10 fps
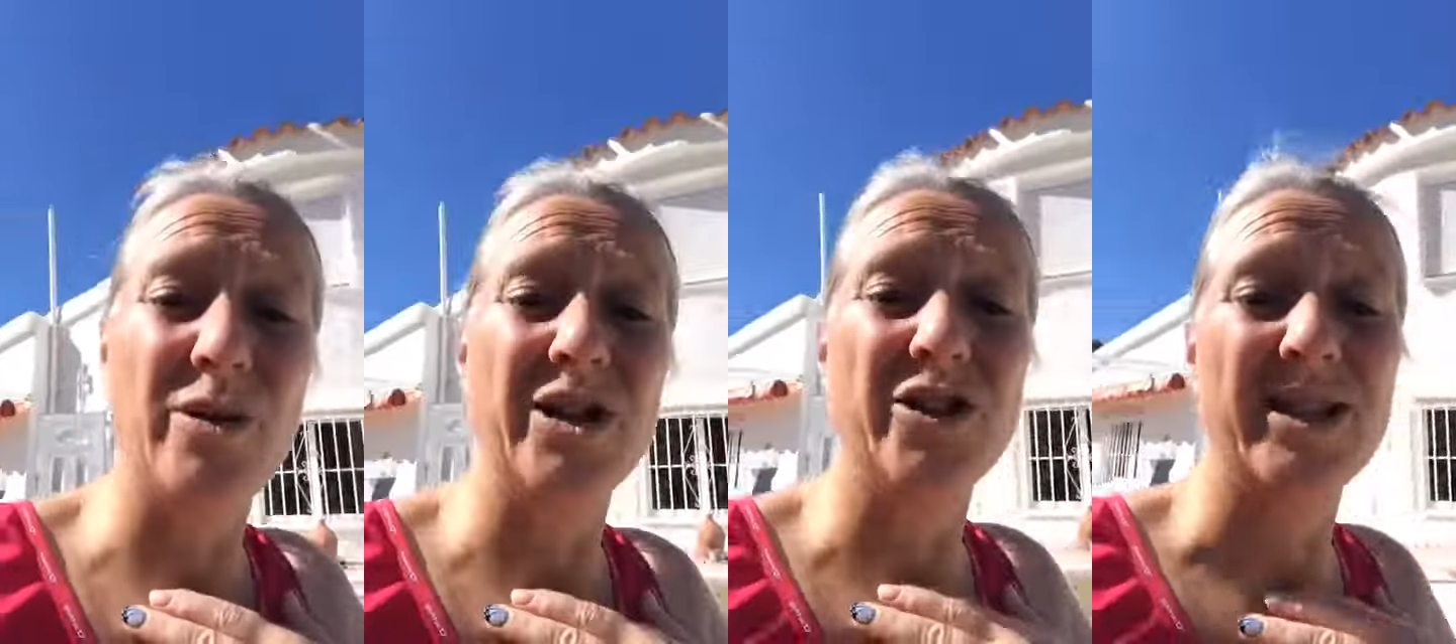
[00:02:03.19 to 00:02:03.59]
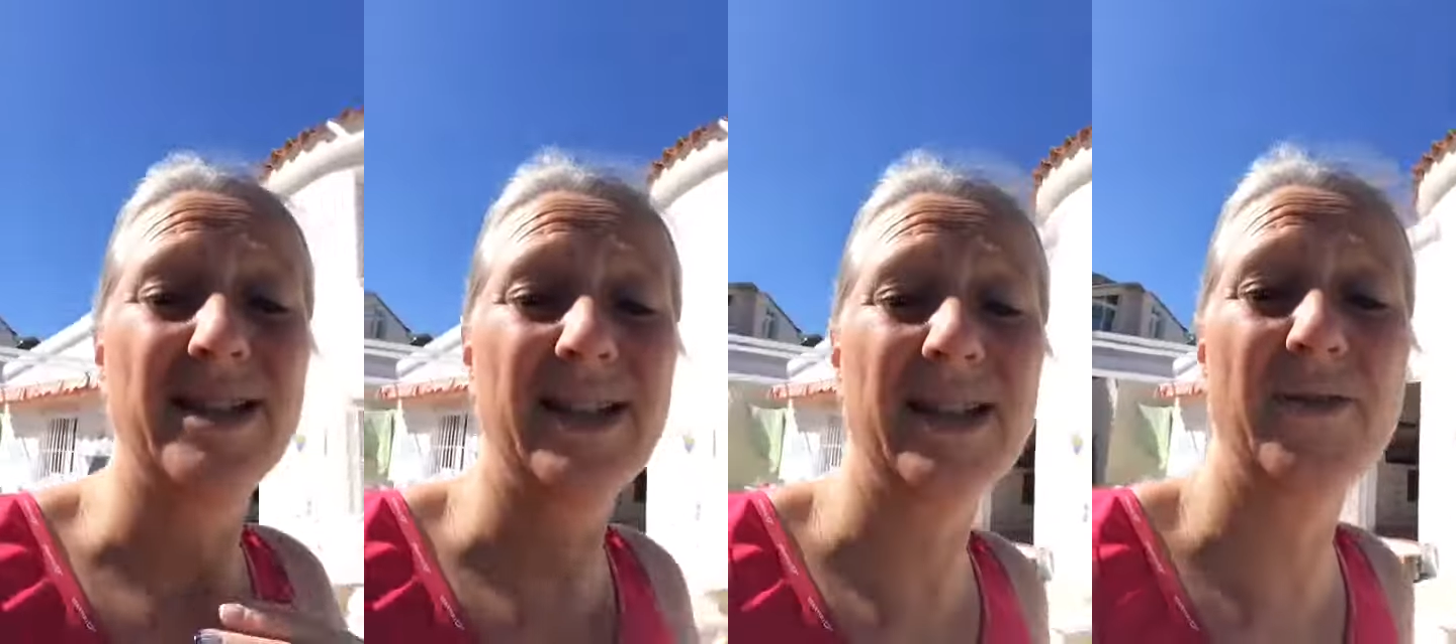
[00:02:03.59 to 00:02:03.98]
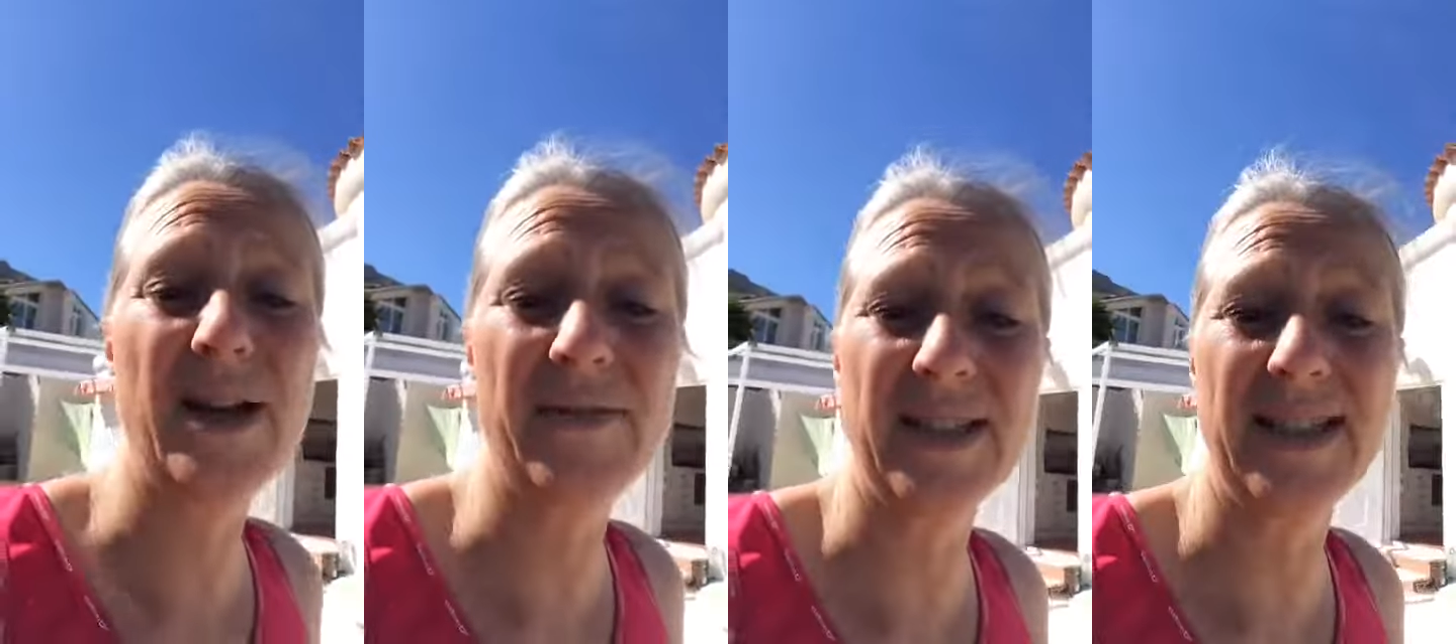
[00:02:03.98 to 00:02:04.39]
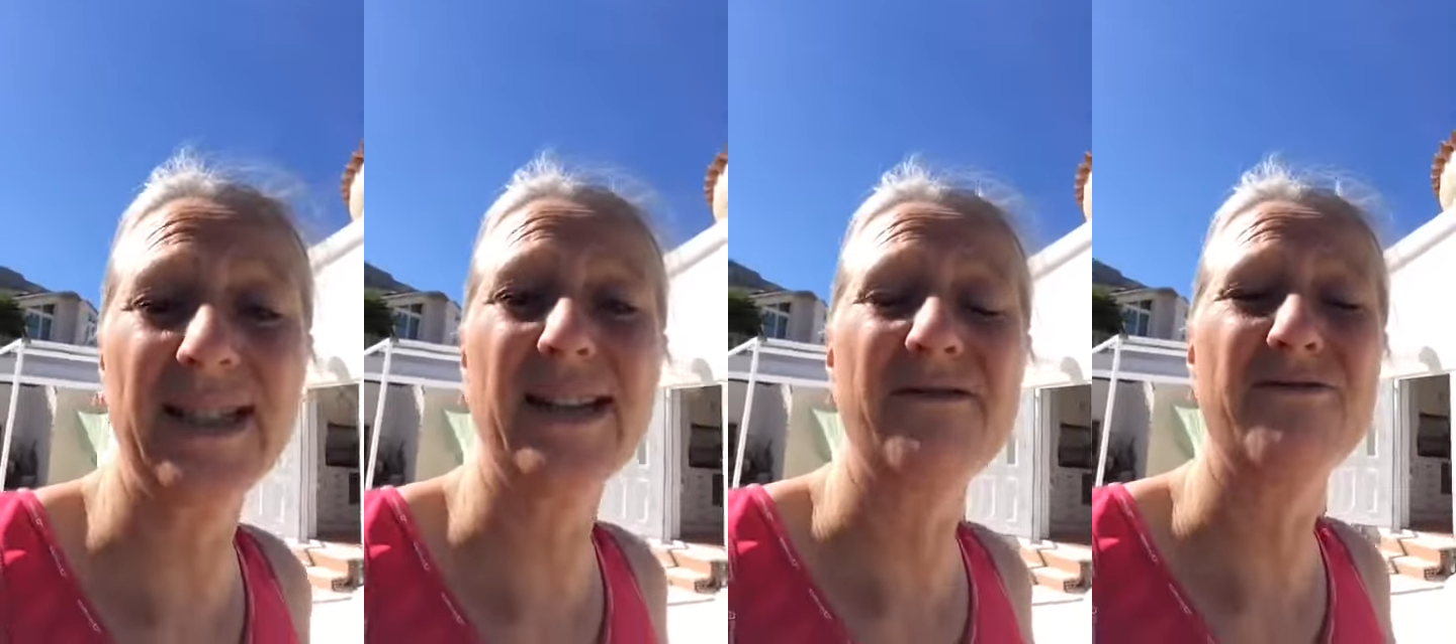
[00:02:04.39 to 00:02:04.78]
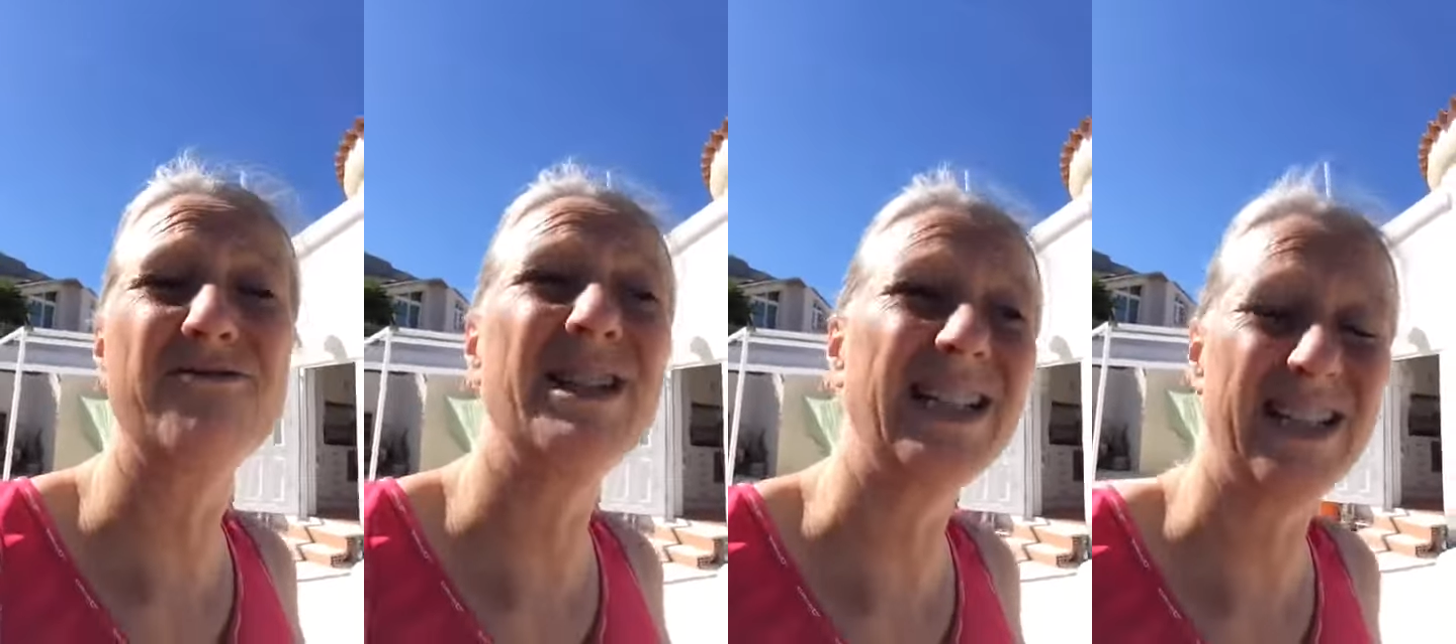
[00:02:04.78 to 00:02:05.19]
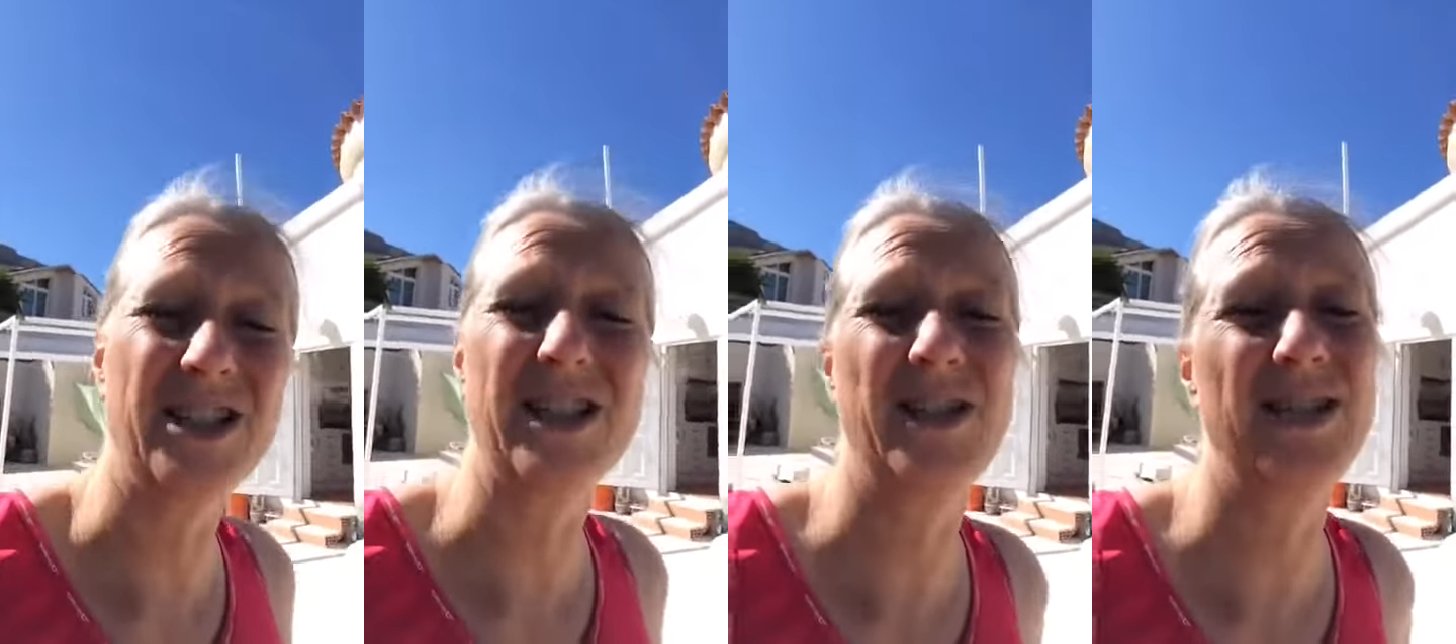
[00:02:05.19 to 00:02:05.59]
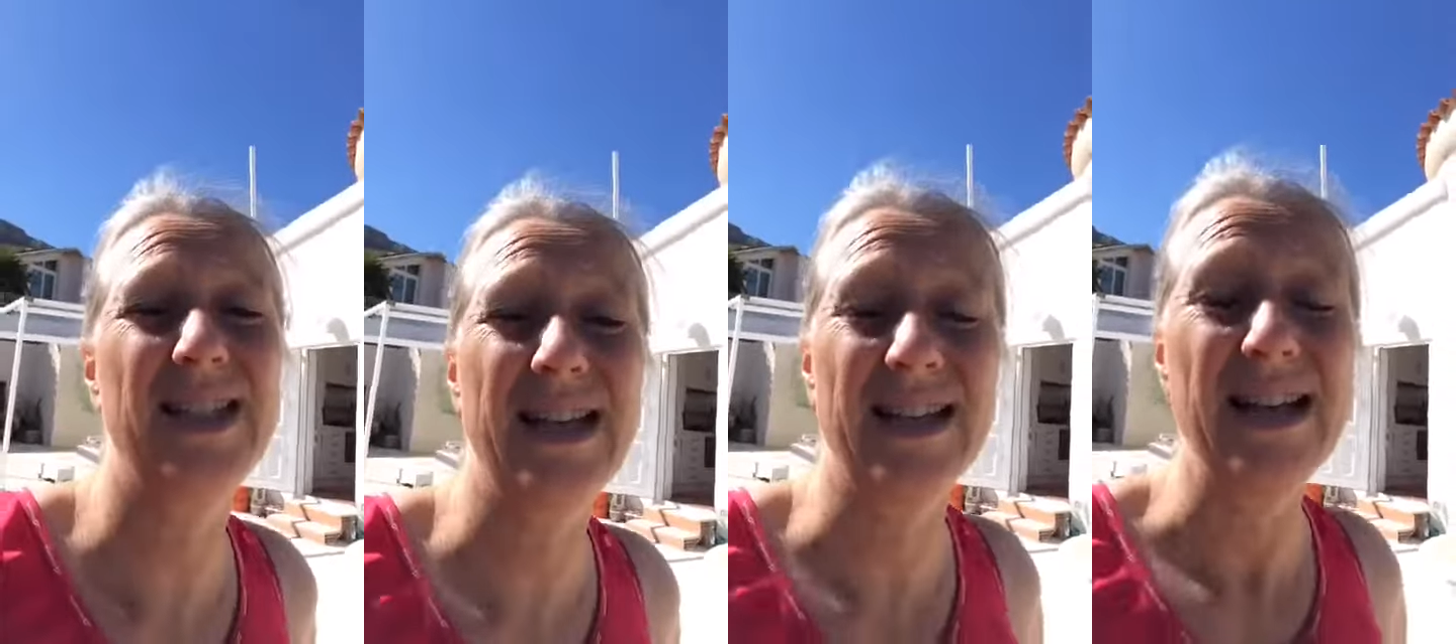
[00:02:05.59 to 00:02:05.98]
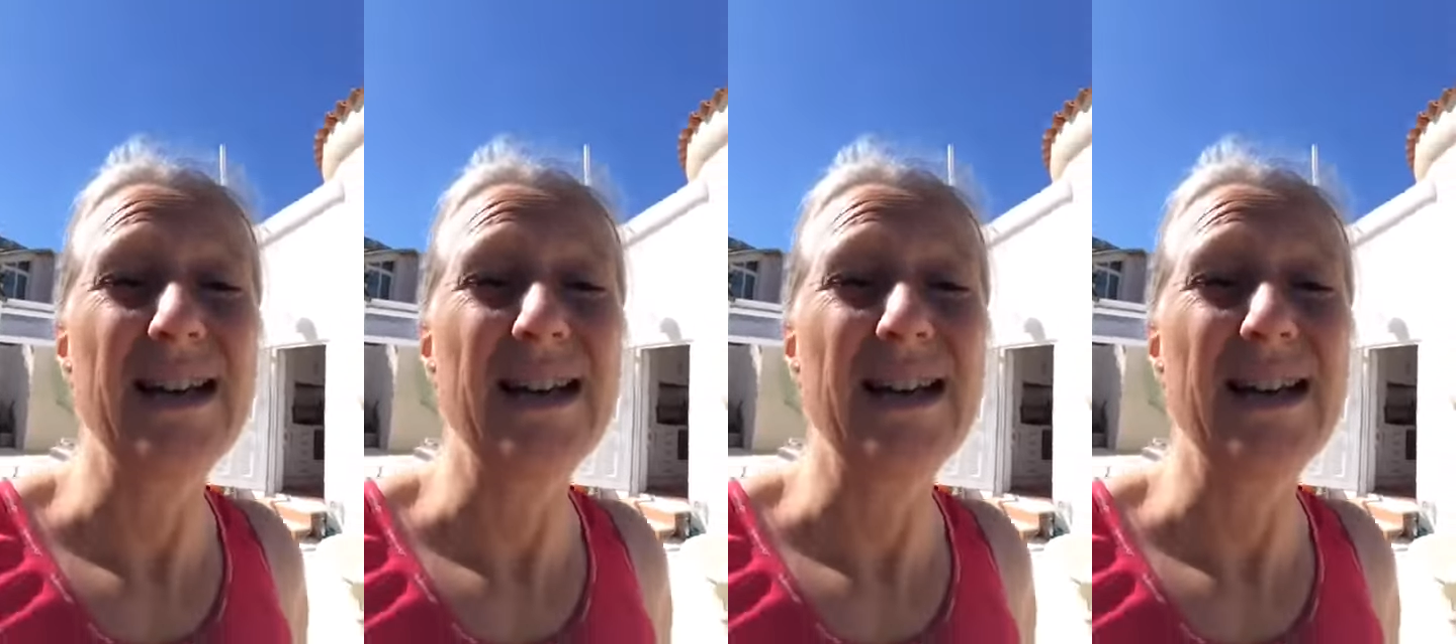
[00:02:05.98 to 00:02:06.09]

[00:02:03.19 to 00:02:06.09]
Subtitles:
interesting. And if you haven't seen it, I really suggest you see it,